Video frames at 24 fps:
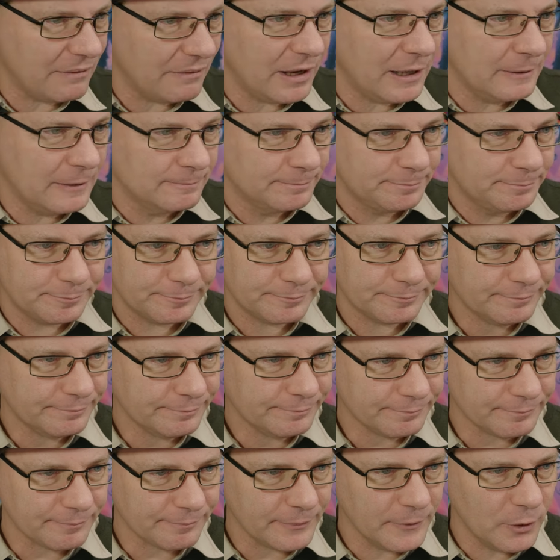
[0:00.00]
cover
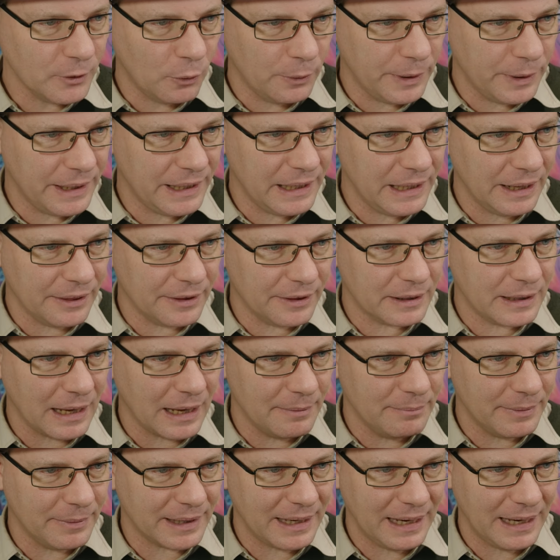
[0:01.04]
or any other
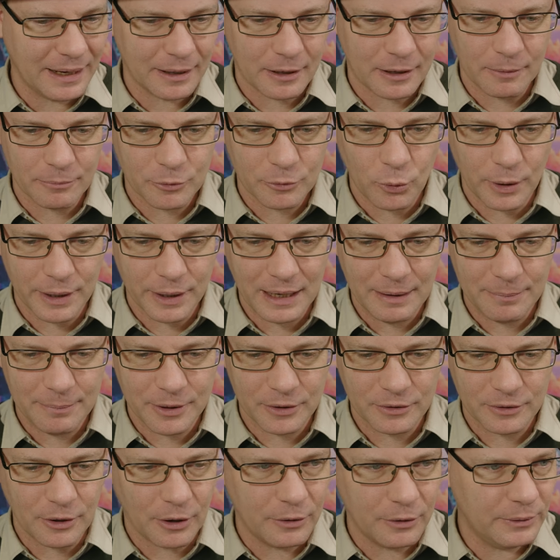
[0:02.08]
game mechanic, I'm quite happy
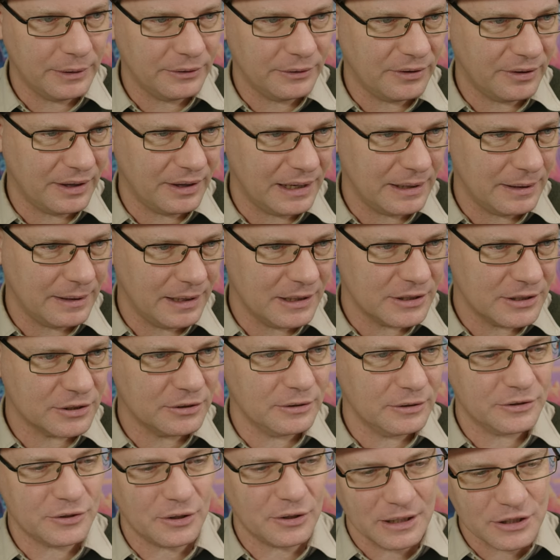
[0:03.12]
to go into that. Let's,
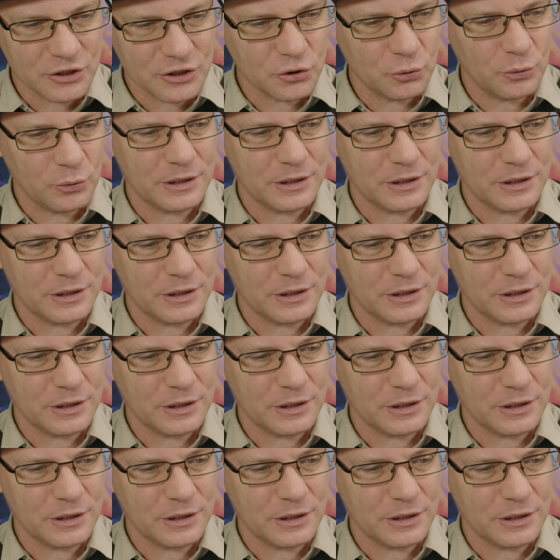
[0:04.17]
so, let's